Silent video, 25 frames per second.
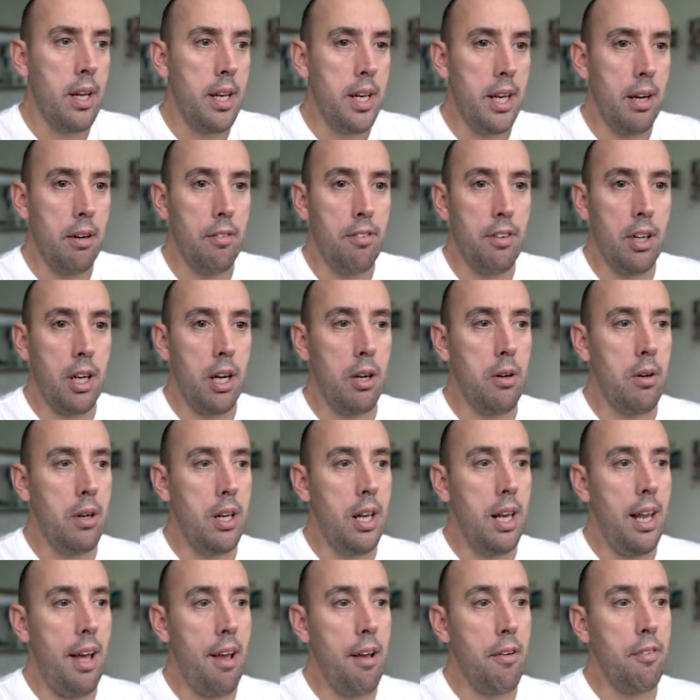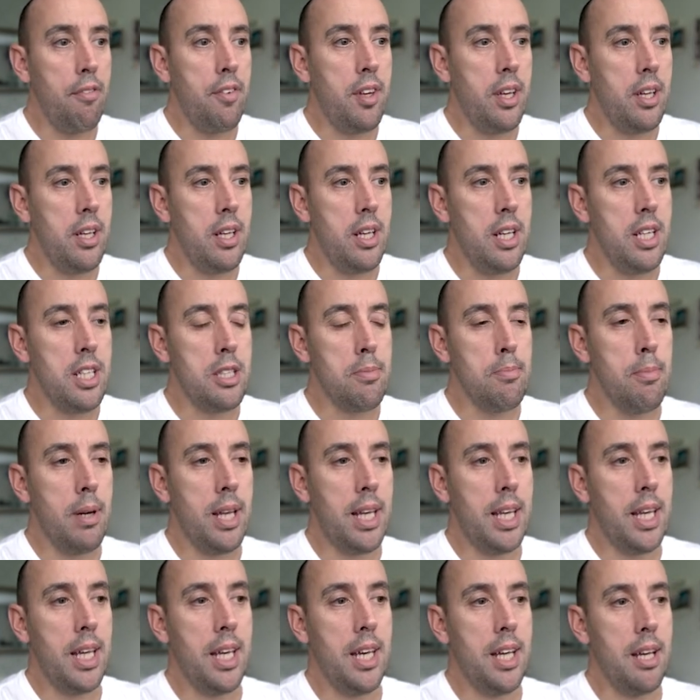Now if I go left, it's
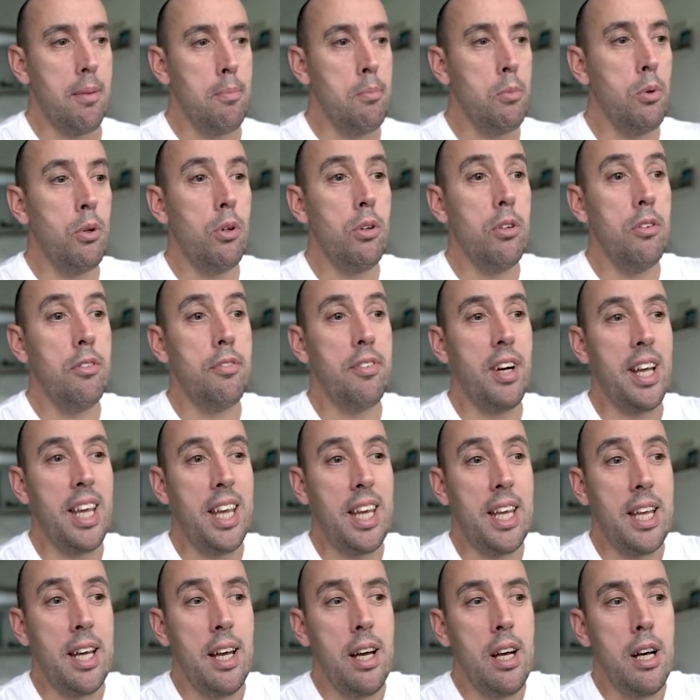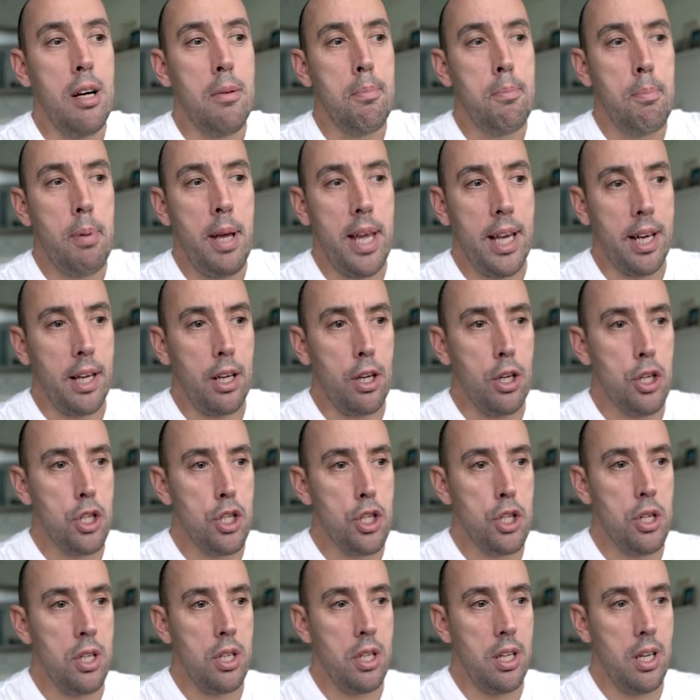making it more of a
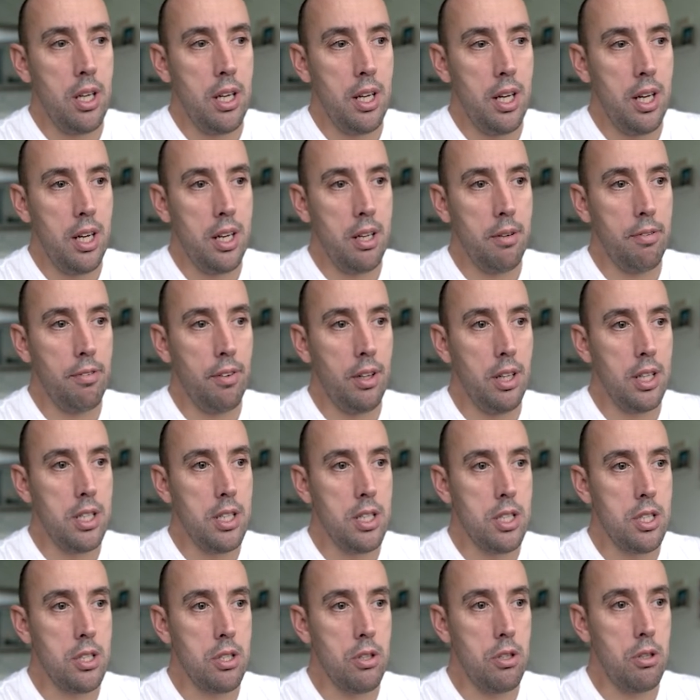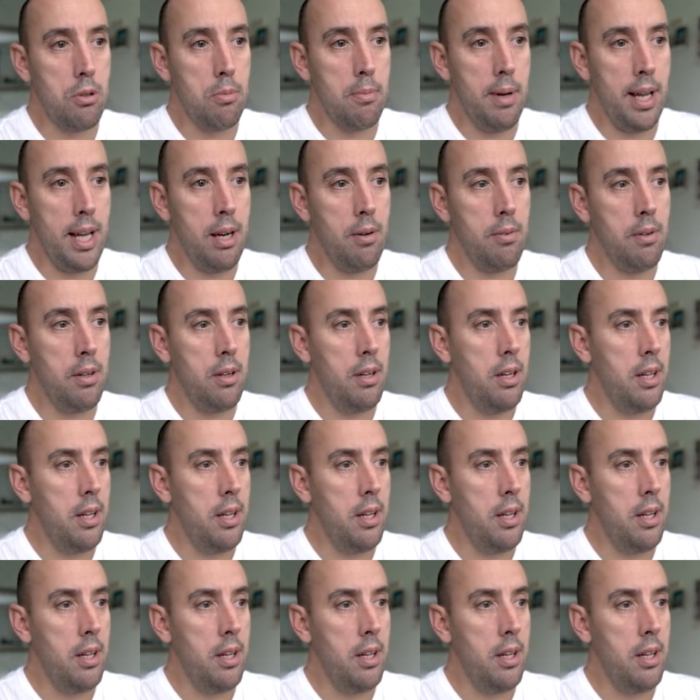pincushion, and if I zoom out,